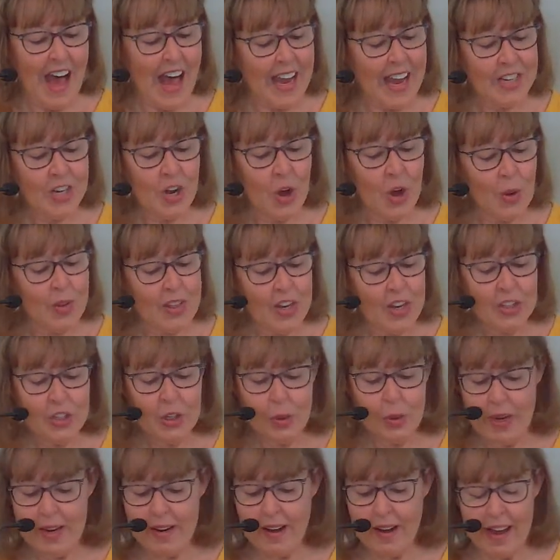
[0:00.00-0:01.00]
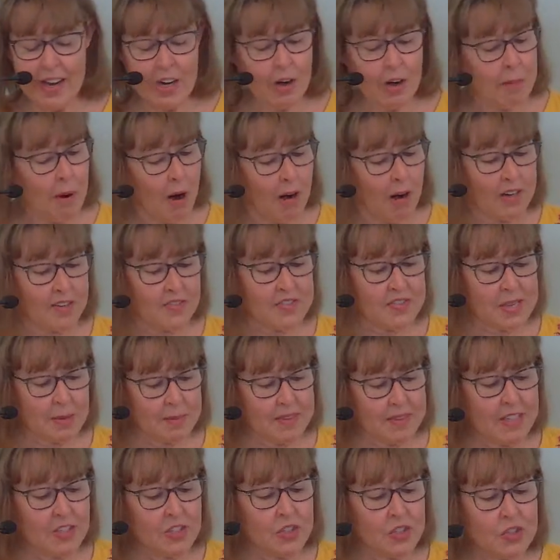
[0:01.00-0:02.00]
I know that you and I are part of
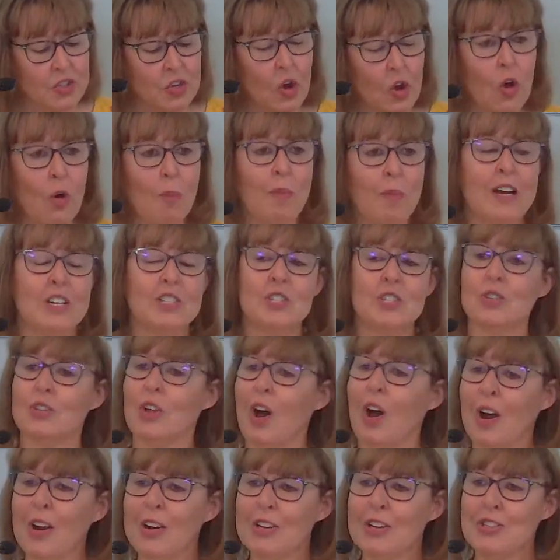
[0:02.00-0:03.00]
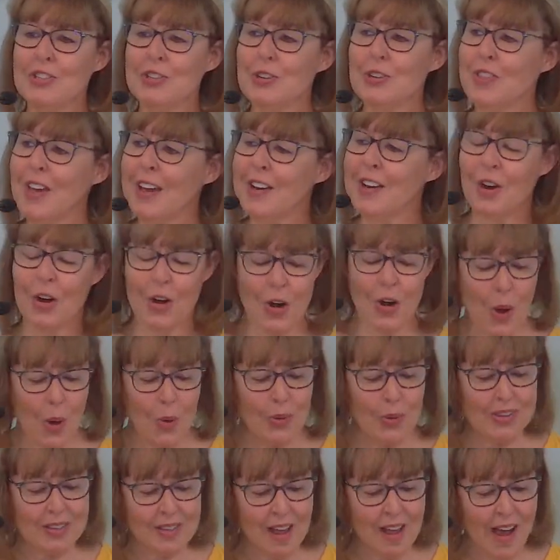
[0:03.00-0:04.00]
something so much larger than our
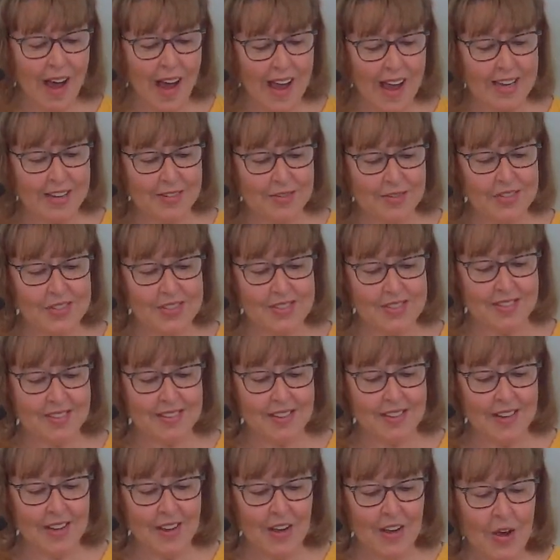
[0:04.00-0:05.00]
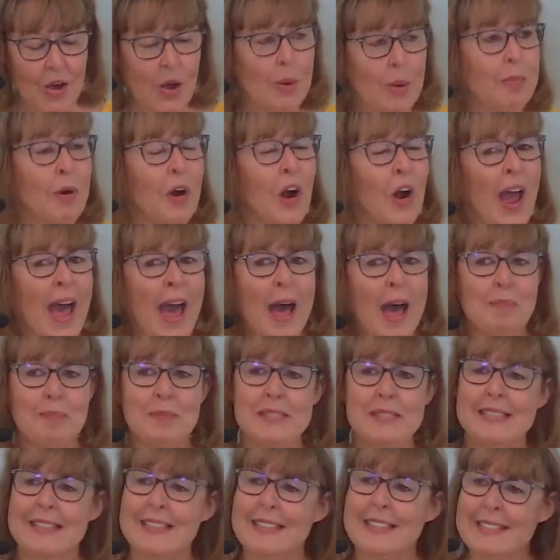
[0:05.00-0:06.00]
own lives.
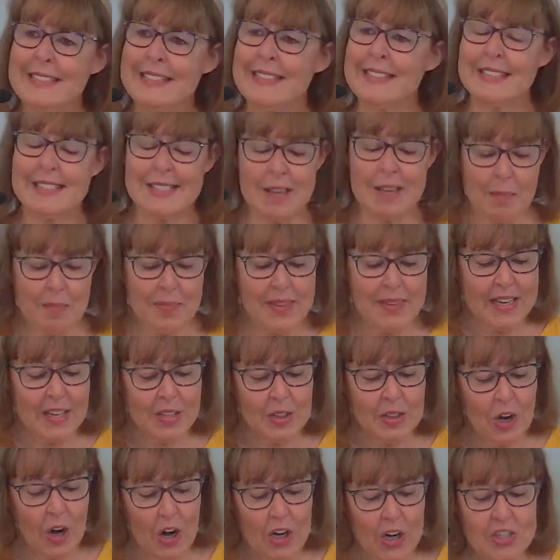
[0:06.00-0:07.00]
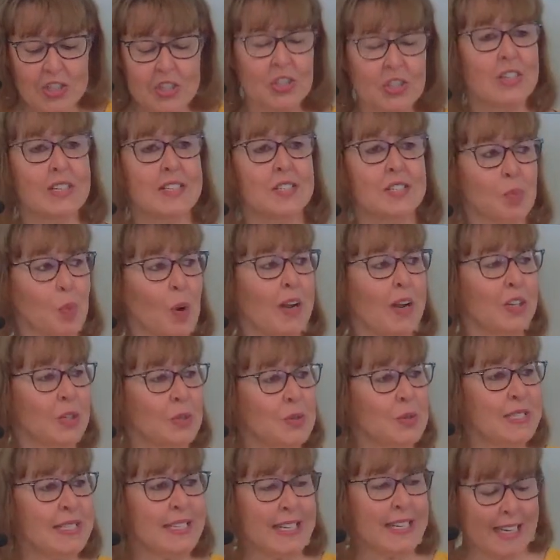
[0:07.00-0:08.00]
Perhaps this something larger is what
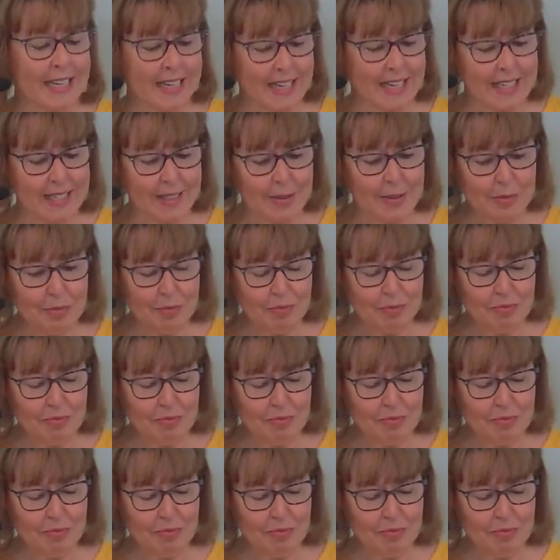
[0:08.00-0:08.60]
you seek.